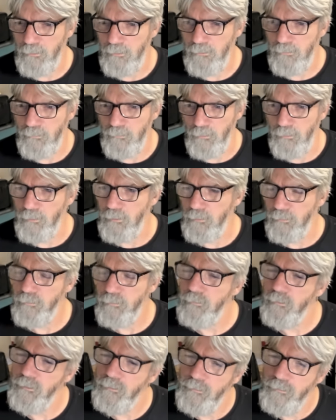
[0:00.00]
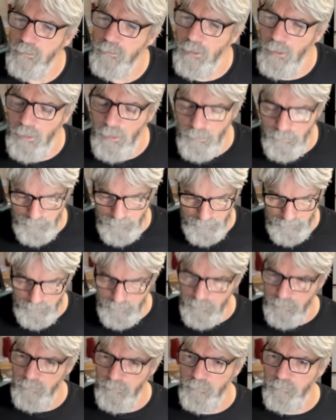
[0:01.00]
So this was causing
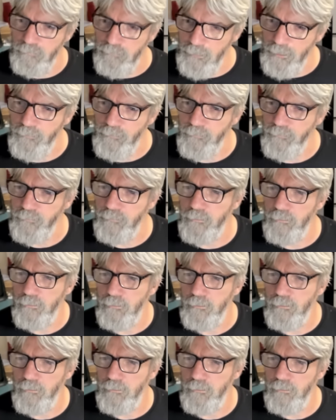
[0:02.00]
this rift